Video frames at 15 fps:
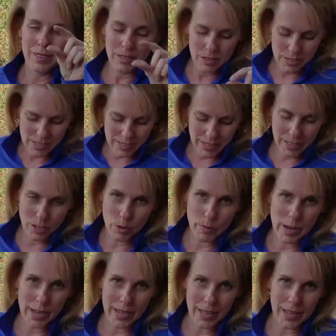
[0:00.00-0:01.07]
stick it in your
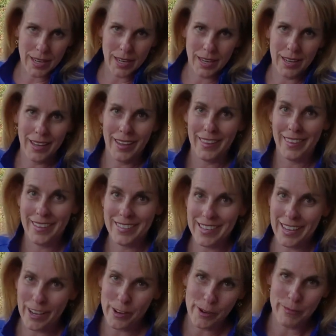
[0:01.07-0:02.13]
pocket and then
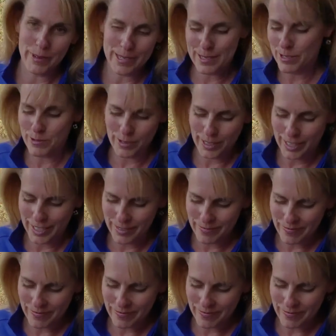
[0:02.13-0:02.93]
take it home because it's really good.